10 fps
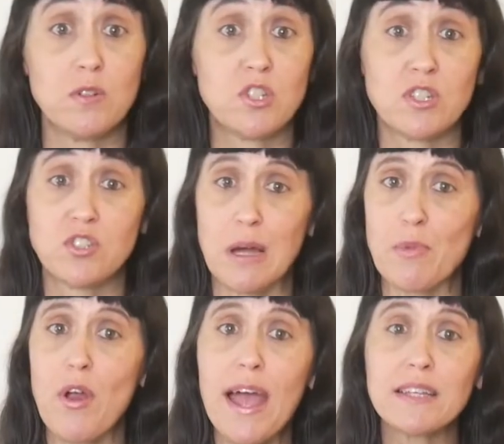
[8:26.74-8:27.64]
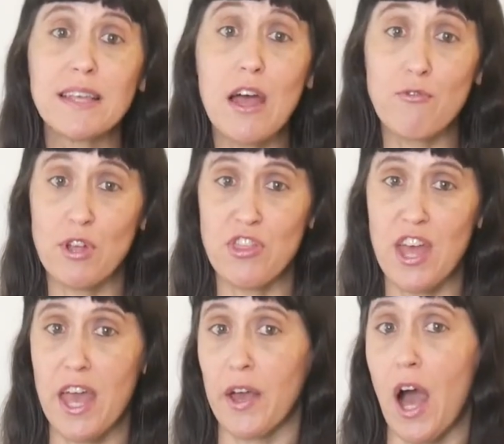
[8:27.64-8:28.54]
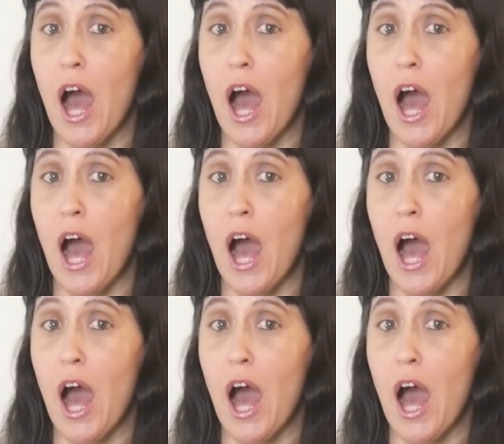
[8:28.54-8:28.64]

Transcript: to summarize everything,